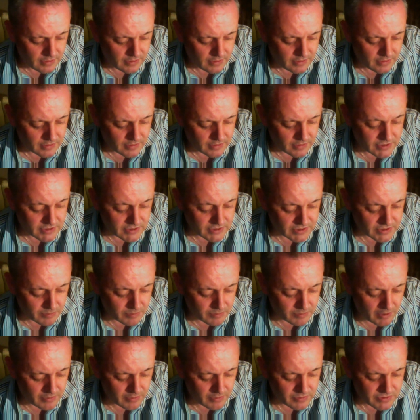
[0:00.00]
Since the
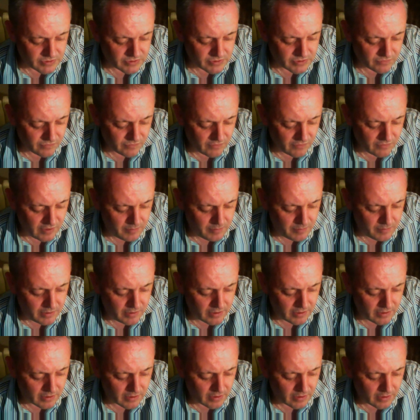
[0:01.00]
bouts of
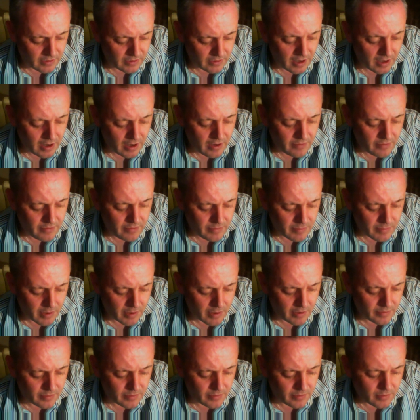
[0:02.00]
Hebia and Hairy
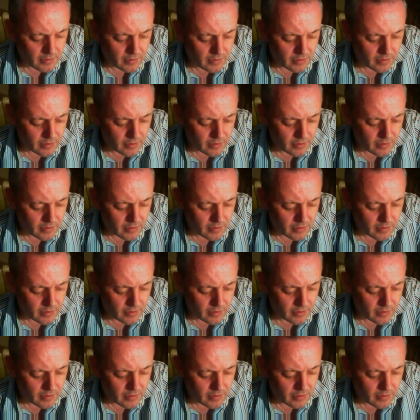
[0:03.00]
Man,